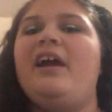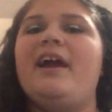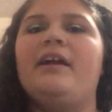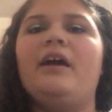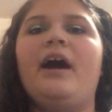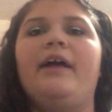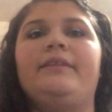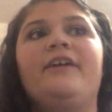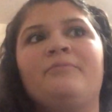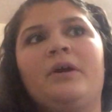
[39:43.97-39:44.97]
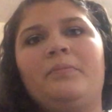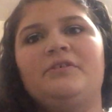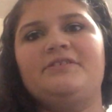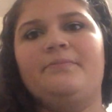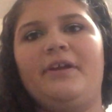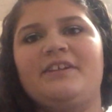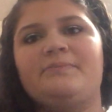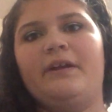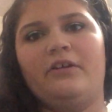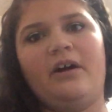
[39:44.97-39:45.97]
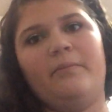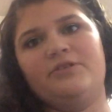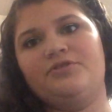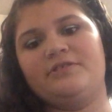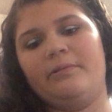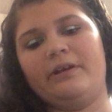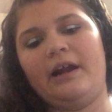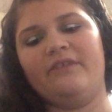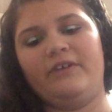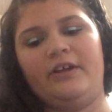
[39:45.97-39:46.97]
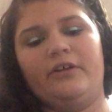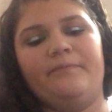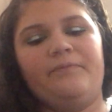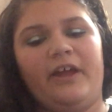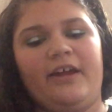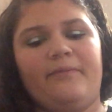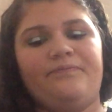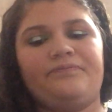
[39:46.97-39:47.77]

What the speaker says: And I love purples and pinks, but I don't know how much use I would get out of it either. Like,